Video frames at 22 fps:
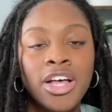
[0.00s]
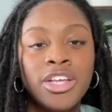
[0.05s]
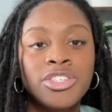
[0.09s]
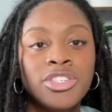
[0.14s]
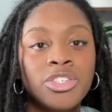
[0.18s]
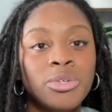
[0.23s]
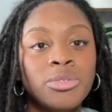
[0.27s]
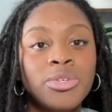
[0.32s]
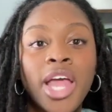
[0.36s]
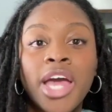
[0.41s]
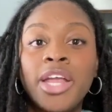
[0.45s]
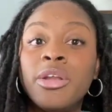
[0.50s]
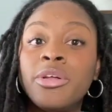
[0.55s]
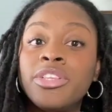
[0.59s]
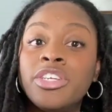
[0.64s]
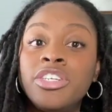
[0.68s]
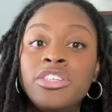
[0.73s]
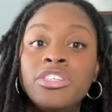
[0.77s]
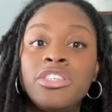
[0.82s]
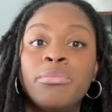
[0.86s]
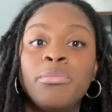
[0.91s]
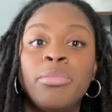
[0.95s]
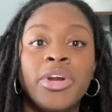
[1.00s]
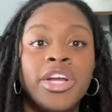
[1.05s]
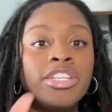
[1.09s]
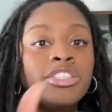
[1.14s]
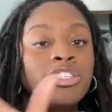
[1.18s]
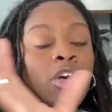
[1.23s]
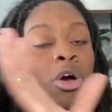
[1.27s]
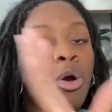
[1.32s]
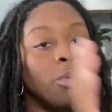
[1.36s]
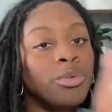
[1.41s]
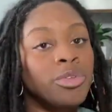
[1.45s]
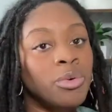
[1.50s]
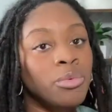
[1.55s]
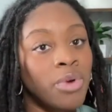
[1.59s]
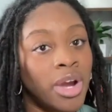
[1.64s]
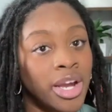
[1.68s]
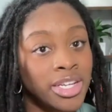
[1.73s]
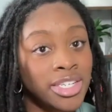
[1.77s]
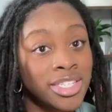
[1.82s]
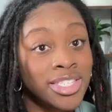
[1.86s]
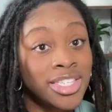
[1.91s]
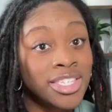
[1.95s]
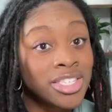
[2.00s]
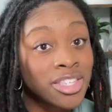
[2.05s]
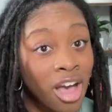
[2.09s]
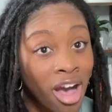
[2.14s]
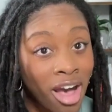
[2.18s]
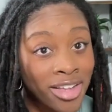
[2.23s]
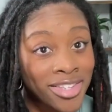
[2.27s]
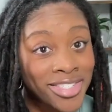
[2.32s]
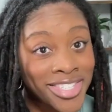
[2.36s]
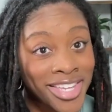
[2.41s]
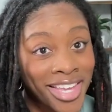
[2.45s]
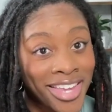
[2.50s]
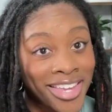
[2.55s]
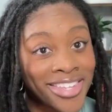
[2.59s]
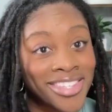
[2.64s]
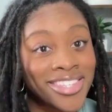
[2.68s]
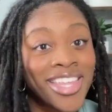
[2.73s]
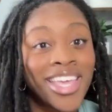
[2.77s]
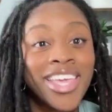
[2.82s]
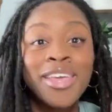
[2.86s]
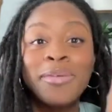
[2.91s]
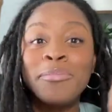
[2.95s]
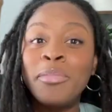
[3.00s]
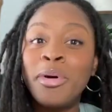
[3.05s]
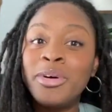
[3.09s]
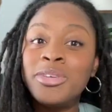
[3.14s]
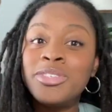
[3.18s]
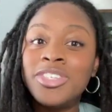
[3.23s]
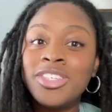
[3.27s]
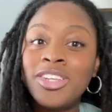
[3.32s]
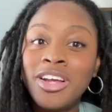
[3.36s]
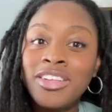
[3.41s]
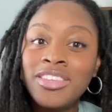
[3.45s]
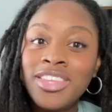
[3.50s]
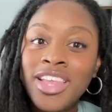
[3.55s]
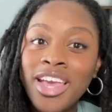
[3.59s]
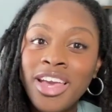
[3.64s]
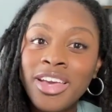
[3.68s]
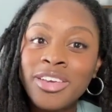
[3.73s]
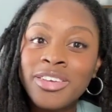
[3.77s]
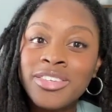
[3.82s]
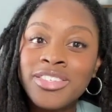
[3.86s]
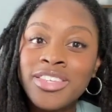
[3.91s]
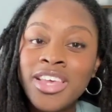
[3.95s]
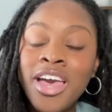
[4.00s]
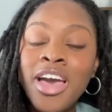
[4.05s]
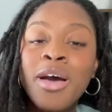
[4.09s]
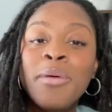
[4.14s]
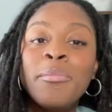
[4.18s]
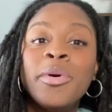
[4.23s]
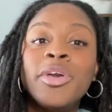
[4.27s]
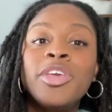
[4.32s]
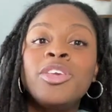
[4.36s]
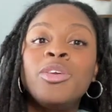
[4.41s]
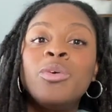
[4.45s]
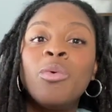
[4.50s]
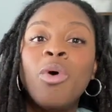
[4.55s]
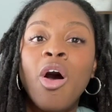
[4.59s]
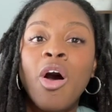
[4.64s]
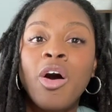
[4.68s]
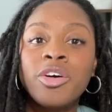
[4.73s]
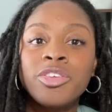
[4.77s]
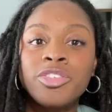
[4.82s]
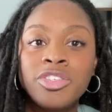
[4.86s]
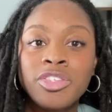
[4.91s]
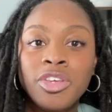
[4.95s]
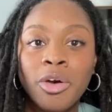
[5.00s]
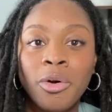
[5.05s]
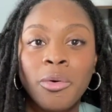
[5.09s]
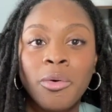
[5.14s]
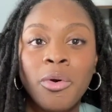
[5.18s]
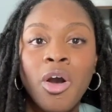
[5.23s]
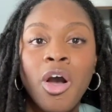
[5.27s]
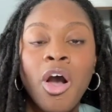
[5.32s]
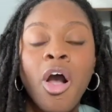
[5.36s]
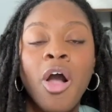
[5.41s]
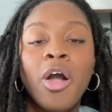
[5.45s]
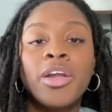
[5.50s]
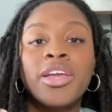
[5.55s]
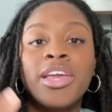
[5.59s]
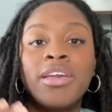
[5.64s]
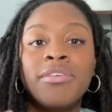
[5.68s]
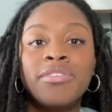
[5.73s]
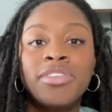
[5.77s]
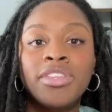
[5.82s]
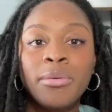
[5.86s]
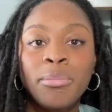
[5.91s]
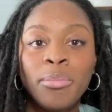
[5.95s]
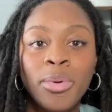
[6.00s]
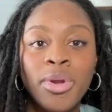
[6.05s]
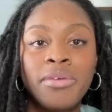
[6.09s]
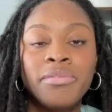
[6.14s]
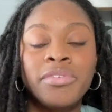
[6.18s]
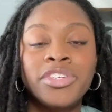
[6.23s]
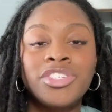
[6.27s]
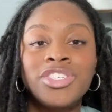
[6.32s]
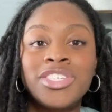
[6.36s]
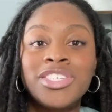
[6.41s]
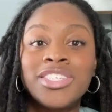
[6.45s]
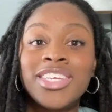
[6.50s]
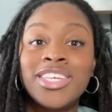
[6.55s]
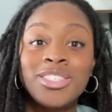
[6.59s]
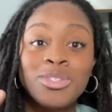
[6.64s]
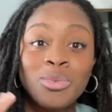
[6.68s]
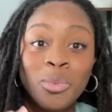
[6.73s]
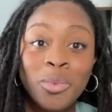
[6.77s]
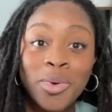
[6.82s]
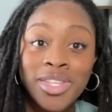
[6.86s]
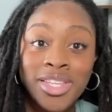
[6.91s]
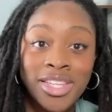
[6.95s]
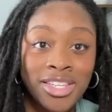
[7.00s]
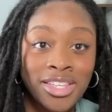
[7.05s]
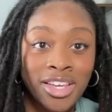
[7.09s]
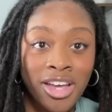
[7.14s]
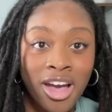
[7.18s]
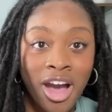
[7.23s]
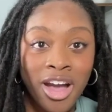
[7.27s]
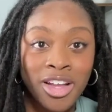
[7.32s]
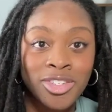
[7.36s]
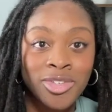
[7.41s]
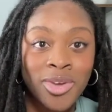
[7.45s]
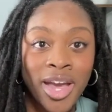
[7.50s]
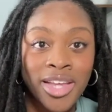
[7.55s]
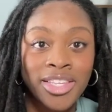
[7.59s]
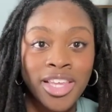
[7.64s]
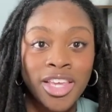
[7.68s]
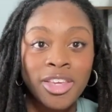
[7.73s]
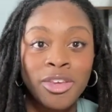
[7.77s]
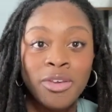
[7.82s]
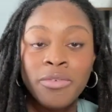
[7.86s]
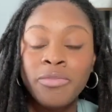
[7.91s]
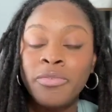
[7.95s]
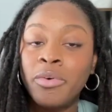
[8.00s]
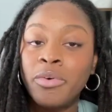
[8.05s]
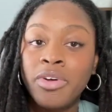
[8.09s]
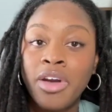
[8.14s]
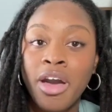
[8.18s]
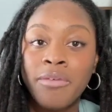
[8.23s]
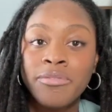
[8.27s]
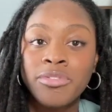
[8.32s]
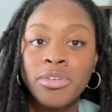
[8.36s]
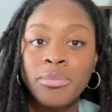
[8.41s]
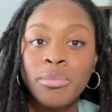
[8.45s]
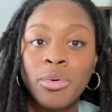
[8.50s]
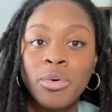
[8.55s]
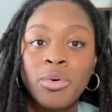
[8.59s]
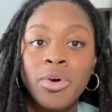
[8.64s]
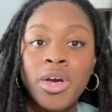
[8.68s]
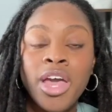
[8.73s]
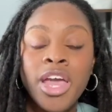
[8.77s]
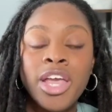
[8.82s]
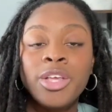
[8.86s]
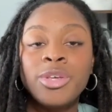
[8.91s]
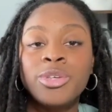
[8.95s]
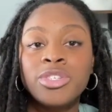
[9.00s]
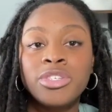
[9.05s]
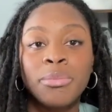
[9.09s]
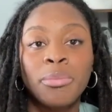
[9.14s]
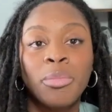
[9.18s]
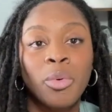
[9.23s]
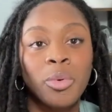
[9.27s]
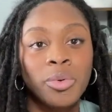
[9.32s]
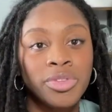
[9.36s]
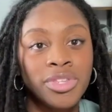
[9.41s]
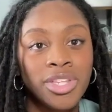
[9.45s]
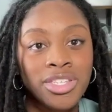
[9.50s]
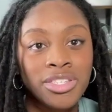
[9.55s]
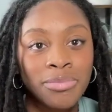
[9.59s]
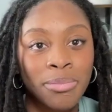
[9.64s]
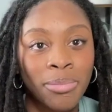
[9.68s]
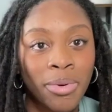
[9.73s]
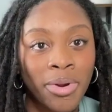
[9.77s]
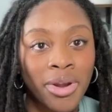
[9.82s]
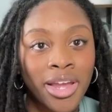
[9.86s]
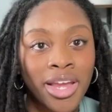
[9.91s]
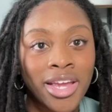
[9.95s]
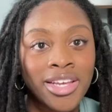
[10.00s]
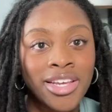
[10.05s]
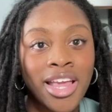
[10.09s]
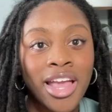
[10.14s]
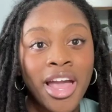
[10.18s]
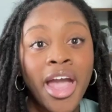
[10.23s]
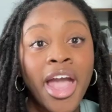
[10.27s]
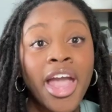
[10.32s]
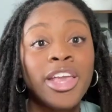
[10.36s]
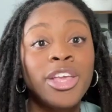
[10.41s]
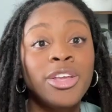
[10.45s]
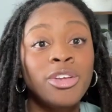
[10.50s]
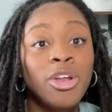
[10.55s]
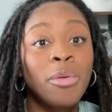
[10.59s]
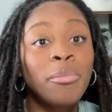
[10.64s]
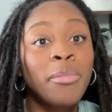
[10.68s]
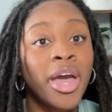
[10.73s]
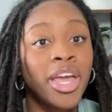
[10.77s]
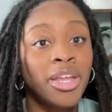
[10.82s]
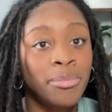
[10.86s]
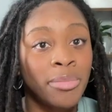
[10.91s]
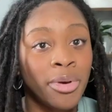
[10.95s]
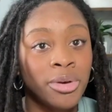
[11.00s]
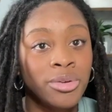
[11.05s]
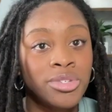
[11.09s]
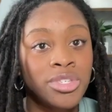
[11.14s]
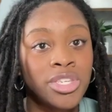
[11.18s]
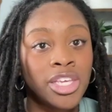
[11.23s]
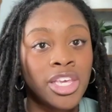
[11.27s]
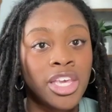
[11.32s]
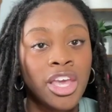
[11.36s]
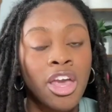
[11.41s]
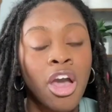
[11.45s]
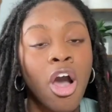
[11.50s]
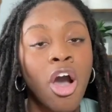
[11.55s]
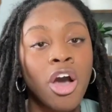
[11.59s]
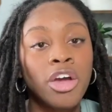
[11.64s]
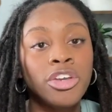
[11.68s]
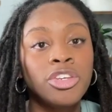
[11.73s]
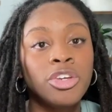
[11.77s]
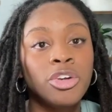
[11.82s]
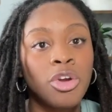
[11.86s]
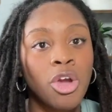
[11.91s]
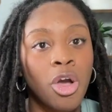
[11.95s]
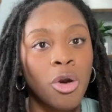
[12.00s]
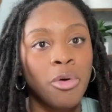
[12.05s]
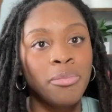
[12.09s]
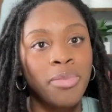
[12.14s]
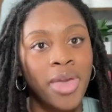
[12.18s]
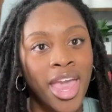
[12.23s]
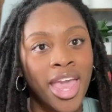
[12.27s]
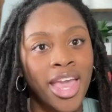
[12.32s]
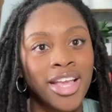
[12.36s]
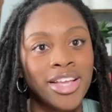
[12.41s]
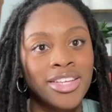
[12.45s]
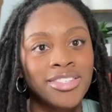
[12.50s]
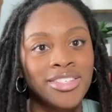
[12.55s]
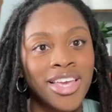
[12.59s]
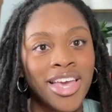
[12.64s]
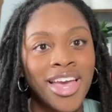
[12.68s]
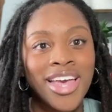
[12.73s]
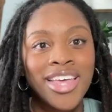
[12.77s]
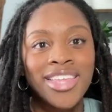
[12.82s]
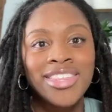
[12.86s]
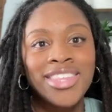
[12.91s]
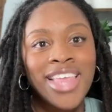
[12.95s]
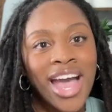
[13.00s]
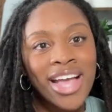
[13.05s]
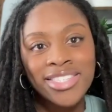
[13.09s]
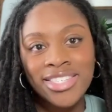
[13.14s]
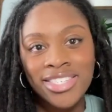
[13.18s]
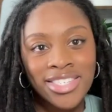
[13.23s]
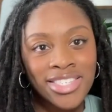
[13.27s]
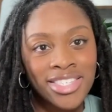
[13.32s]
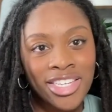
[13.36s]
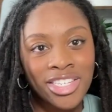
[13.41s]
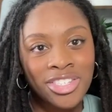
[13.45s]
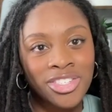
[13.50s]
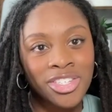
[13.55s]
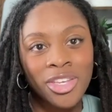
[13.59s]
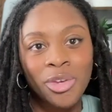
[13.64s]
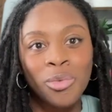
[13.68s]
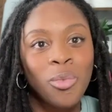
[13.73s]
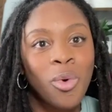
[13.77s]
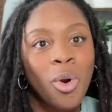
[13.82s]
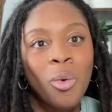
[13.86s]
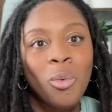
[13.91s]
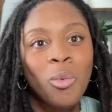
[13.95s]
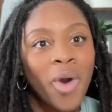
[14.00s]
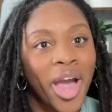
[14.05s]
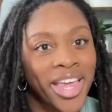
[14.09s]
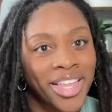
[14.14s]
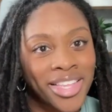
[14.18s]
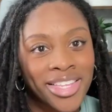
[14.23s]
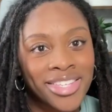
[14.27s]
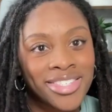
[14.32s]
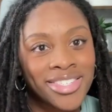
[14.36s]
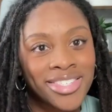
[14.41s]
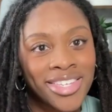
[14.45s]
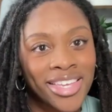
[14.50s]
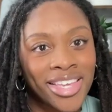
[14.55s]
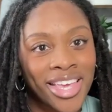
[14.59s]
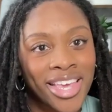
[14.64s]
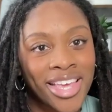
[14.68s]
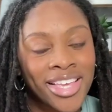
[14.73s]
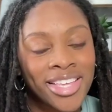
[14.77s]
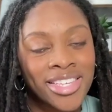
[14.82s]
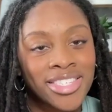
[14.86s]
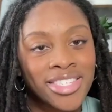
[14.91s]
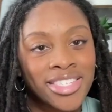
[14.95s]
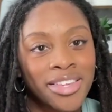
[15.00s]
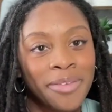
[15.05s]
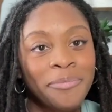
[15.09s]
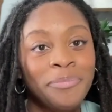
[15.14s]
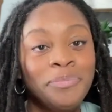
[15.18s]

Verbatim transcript: So not only do the brands own the right to this content, they can post it on theirs, but you also are given the privileges. It's within the contract that you feel comfortable, you support this brand, and you don't mind posting it on your own page. That's essentially what whitelisting is.